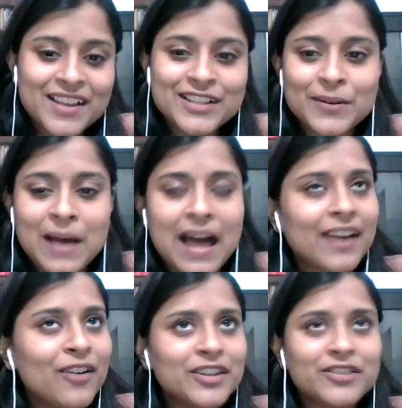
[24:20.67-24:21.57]
So
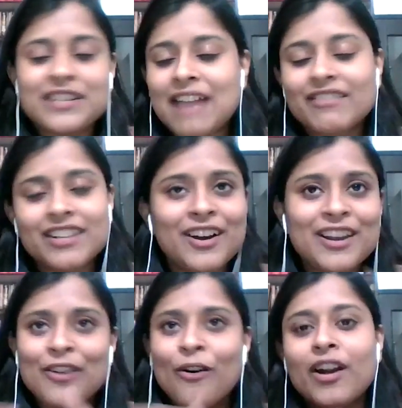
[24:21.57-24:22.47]
I got to travel a
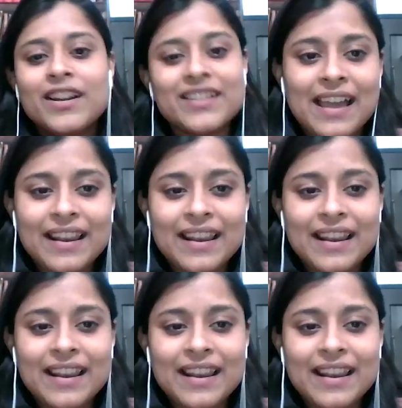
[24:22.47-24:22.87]
lot.